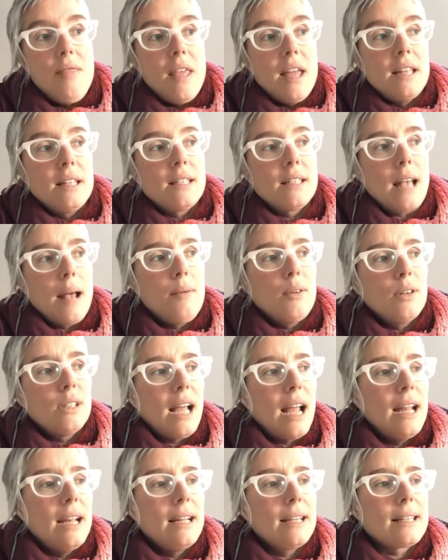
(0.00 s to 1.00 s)
then
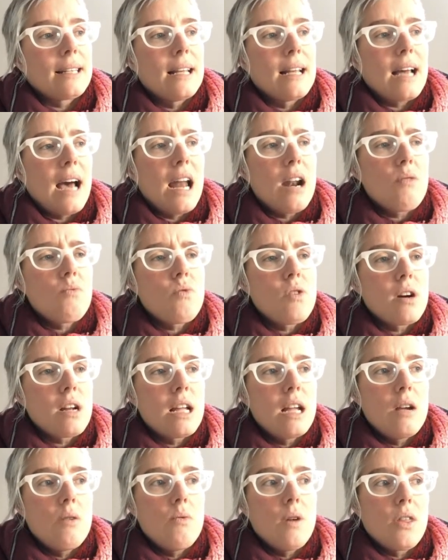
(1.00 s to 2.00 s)
simultaneously kind of
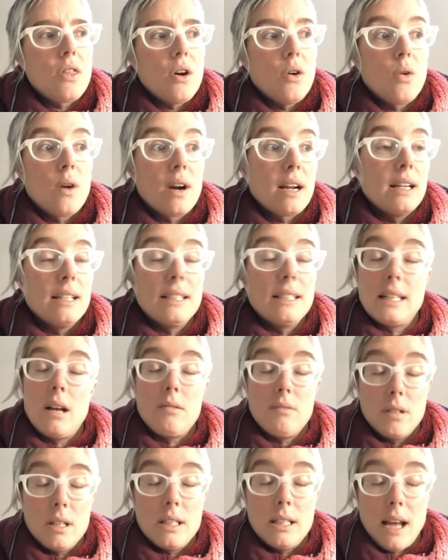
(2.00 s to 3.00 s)

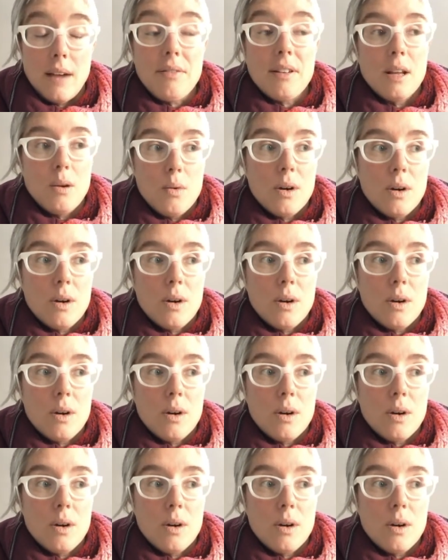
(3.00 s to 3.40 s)
definitely